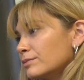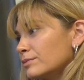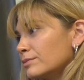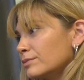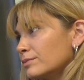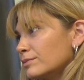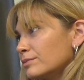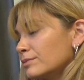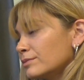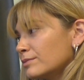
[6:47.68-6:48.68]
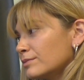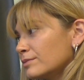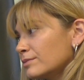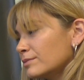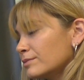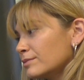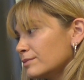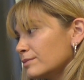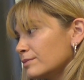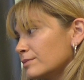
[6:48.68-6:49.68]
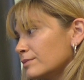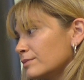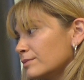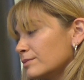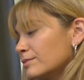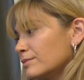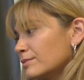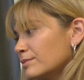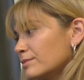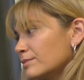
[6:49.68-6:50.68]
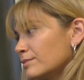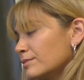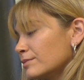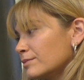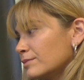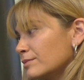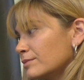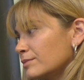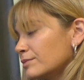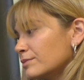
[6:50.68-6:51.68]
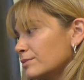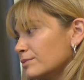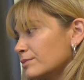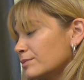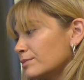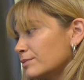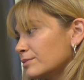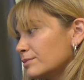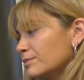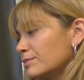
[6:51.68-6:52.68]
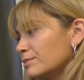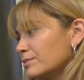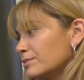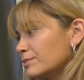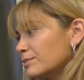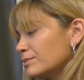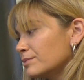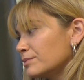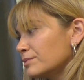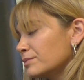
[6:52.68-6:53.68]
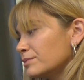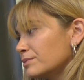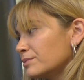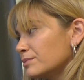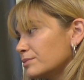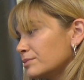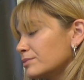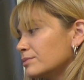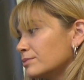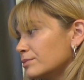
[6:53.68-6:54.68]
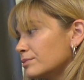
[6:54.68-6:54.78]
The person shown says nothing.